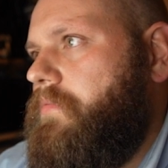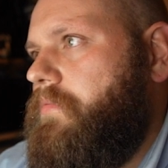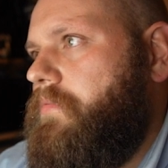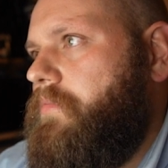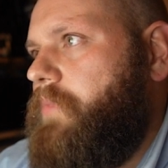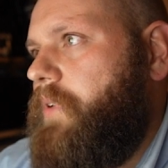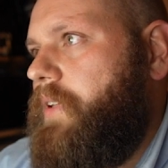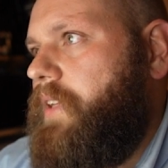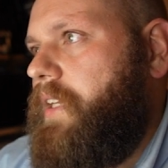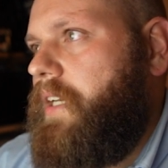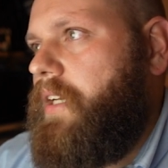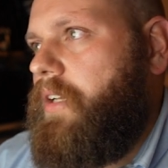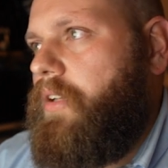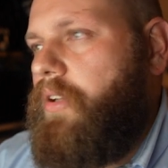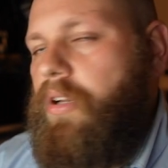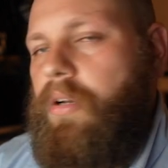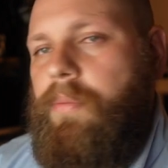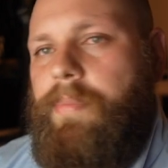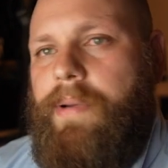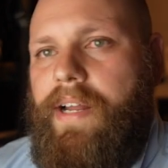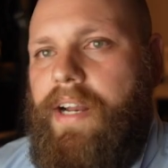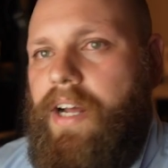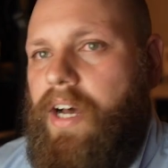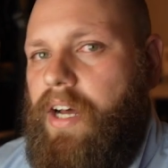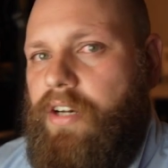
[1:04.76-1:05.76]
we think a lot
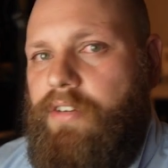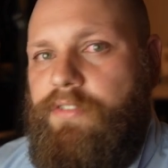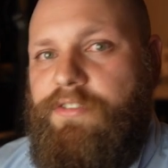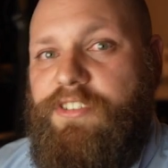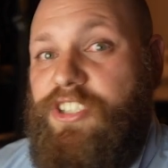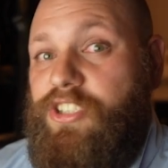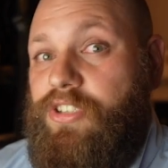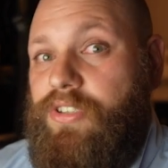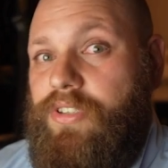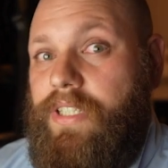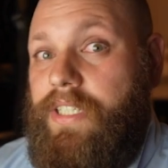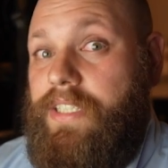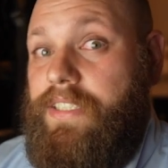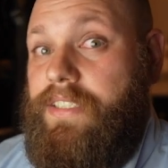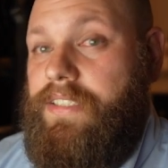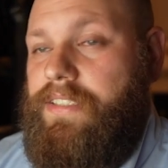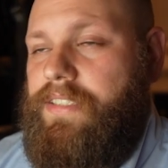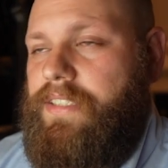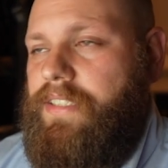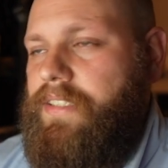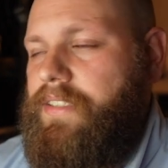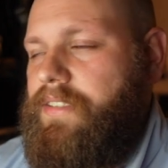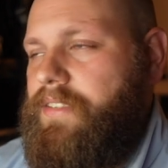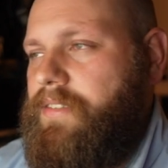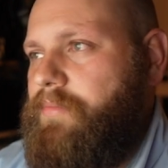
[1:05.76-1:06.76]
about artificial
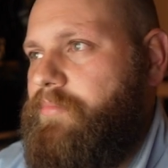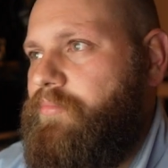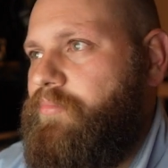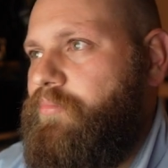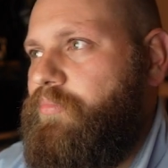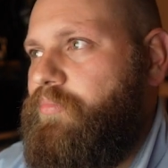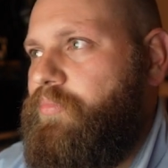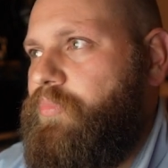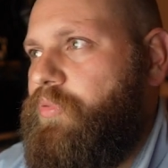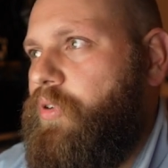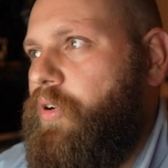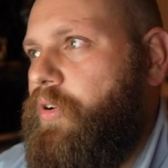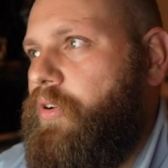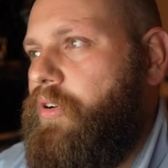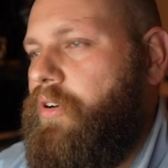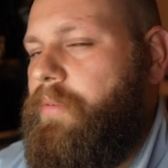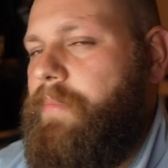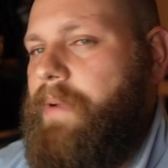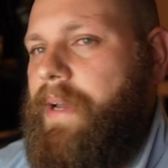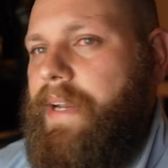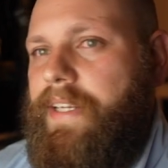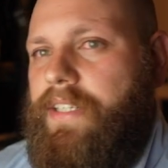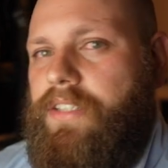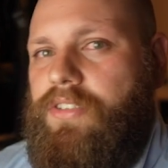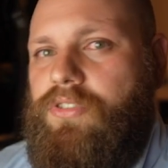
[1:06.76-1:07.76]
entities,
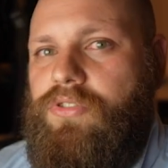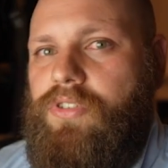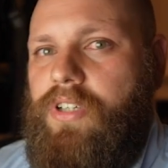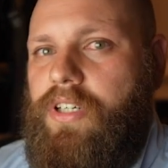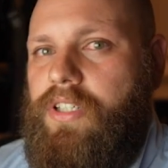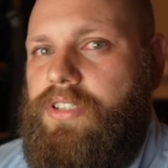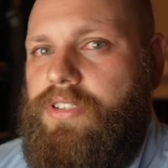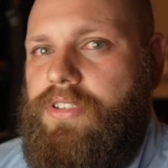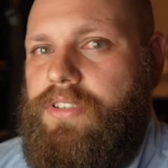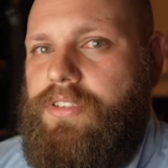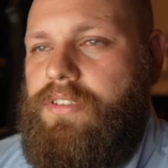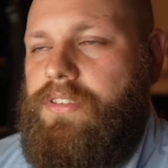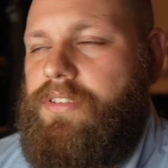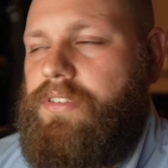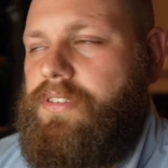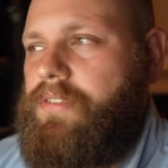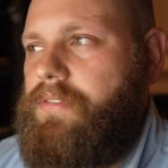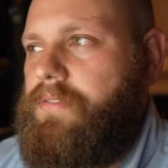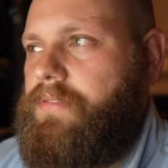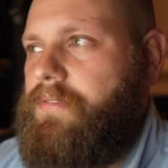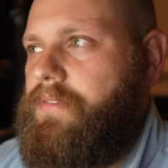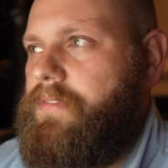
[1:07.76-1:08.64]
programmatic structures,